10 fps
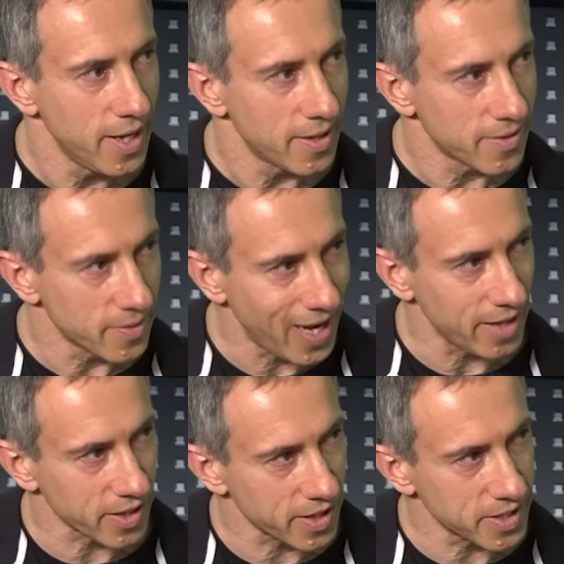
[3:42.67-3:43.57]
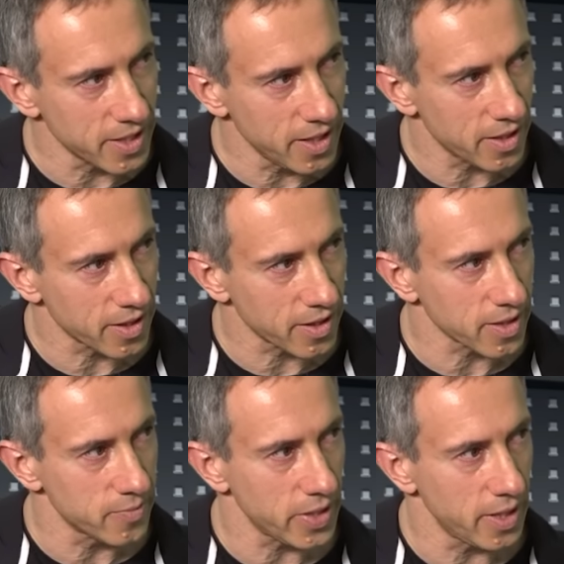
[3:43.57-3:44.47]
the Palestinians are
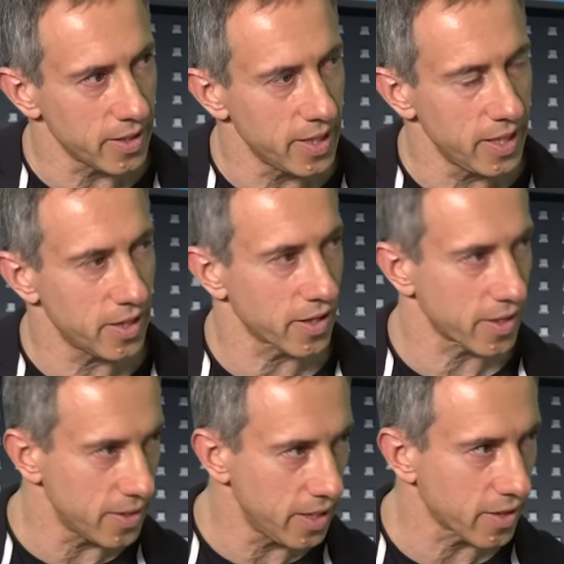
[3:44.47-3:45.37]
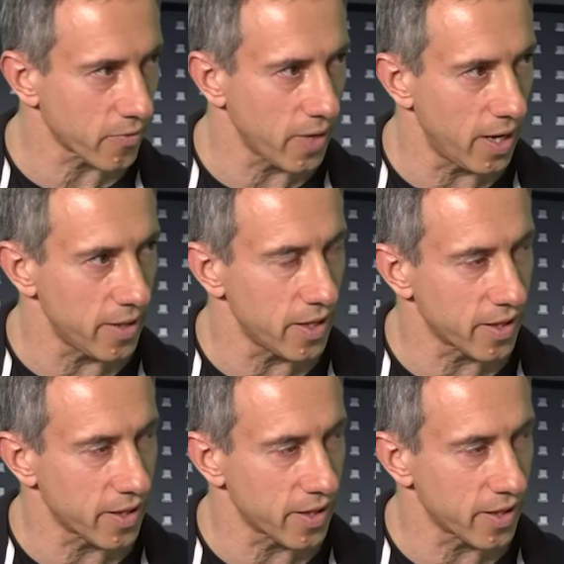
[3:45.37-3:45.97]
completely innocent, Israel mm.